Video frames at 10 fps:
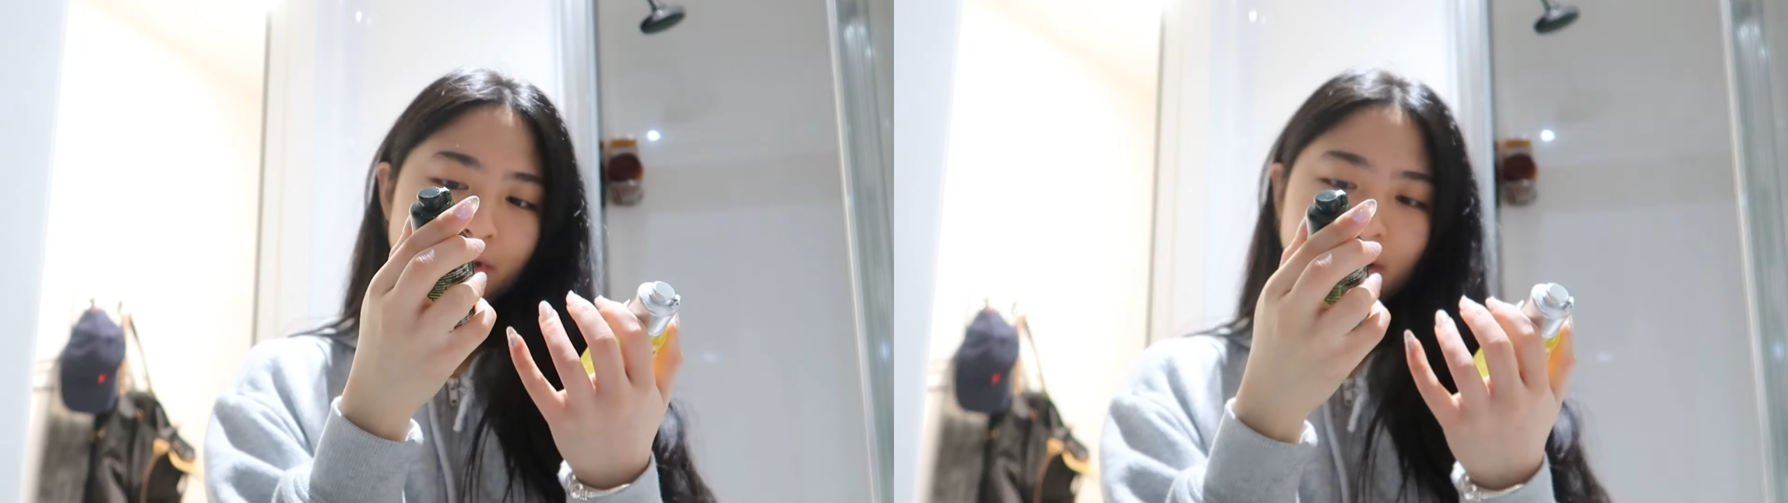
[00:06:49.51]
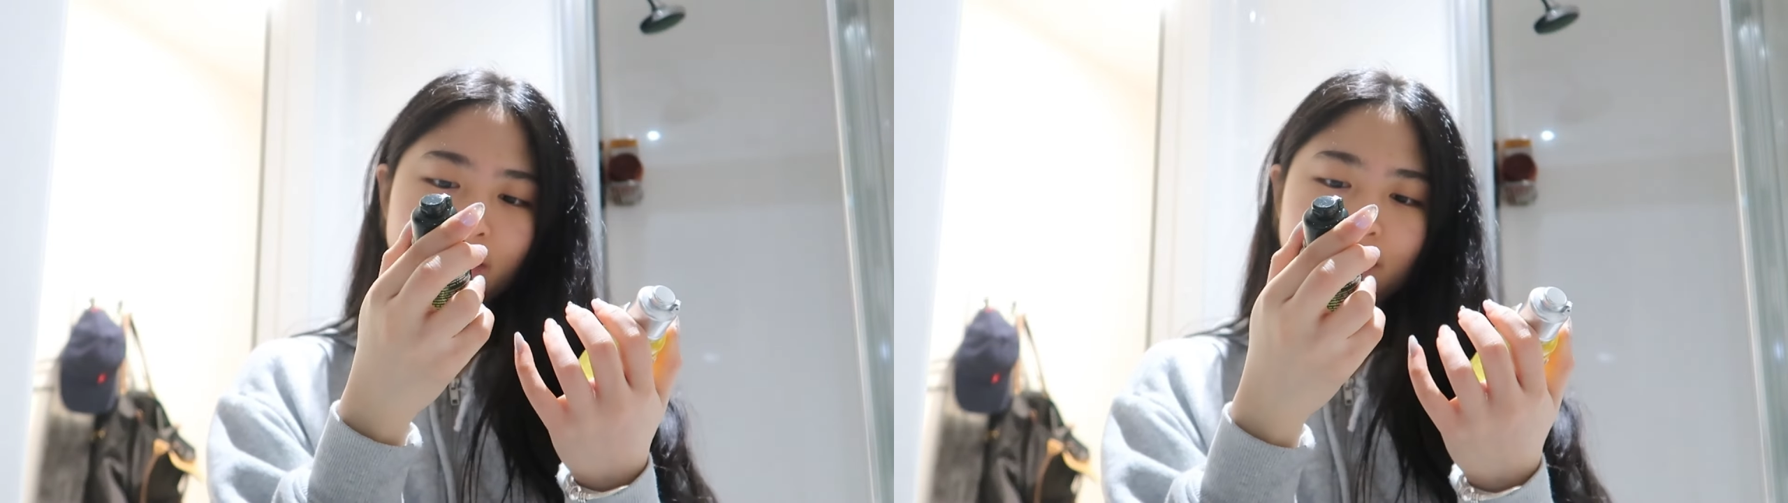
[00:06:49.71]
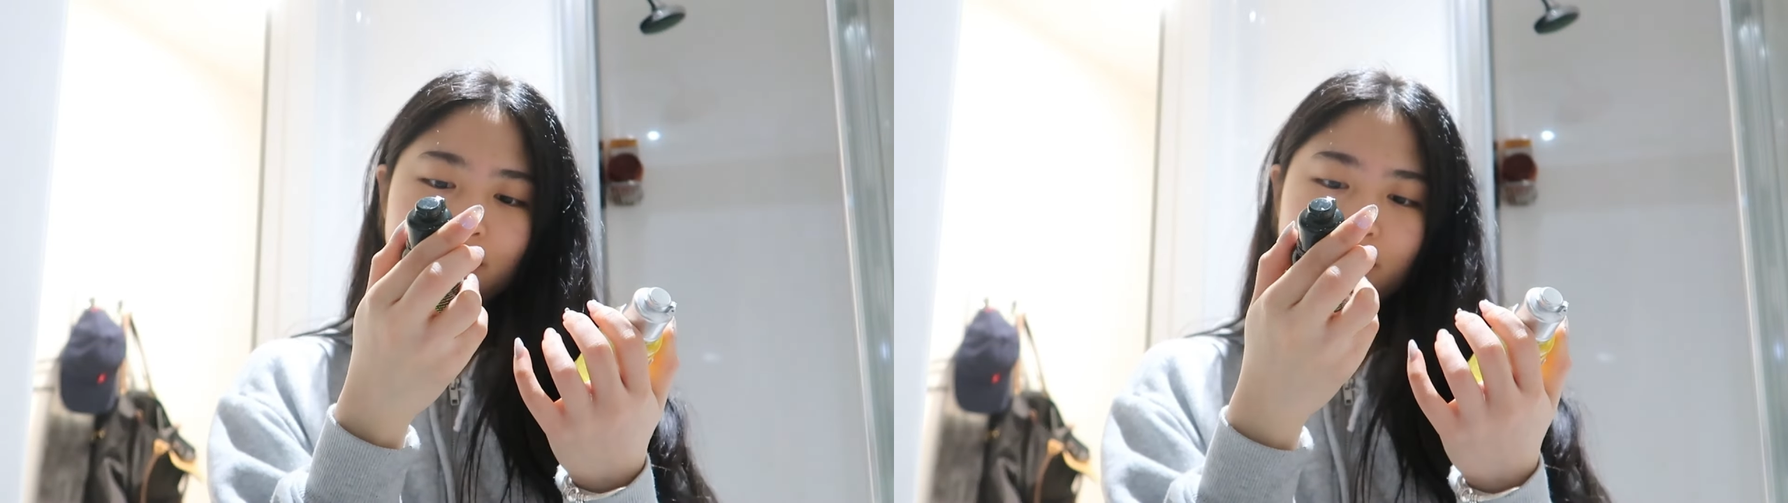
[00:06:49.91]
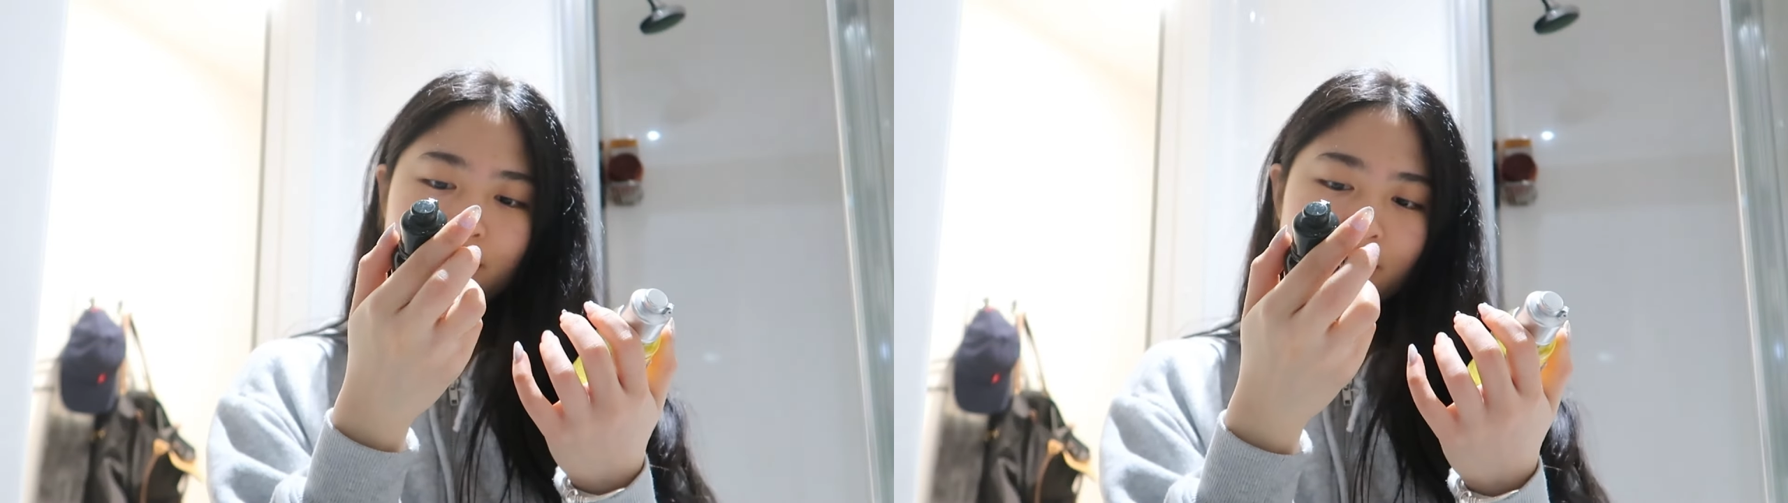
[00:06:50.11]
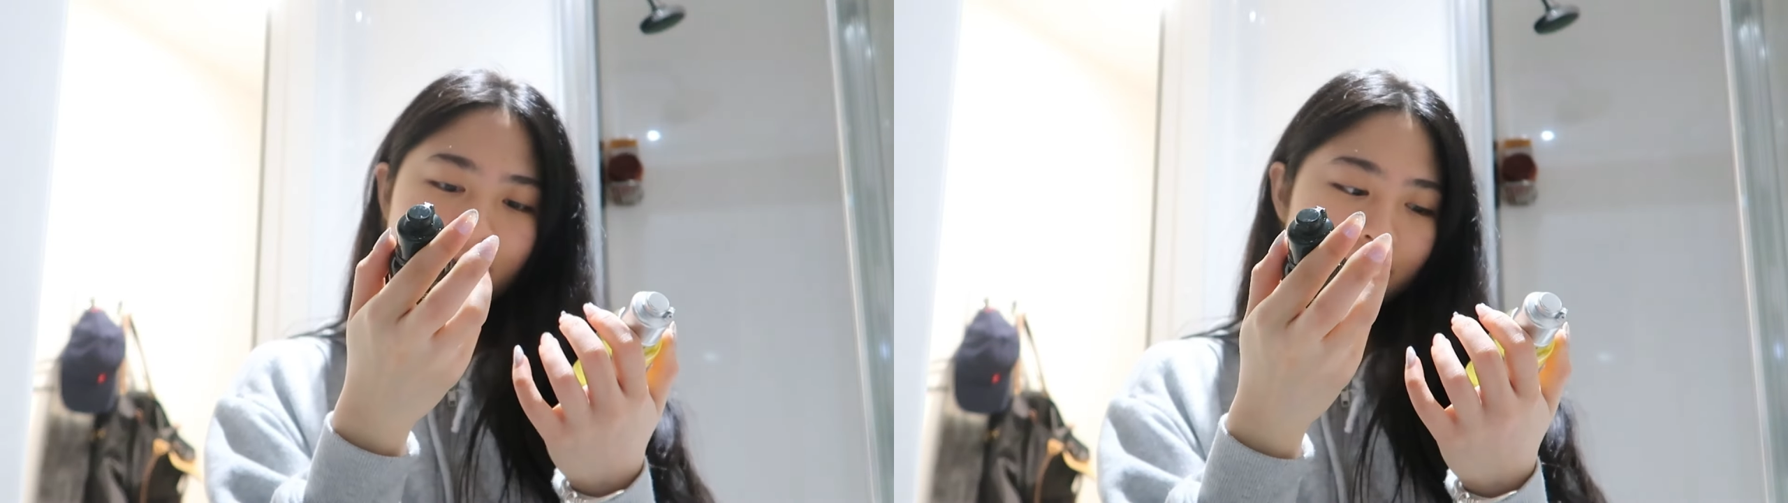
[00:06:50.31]

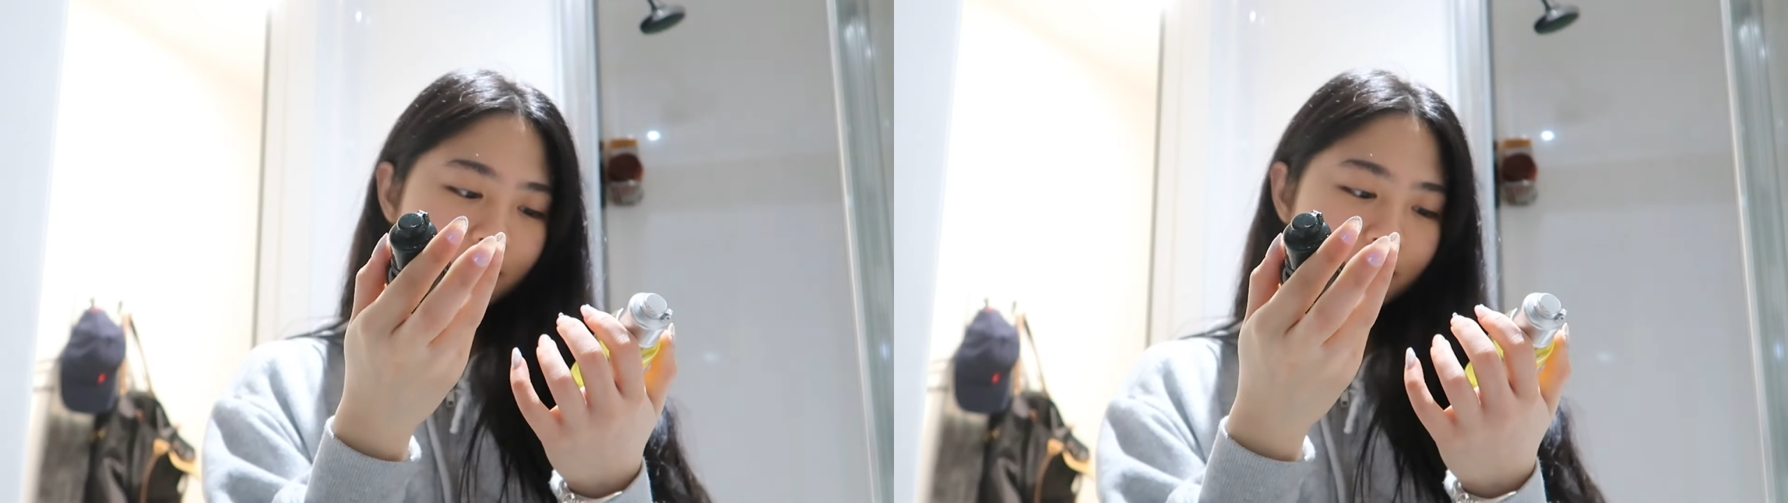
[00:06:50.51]
and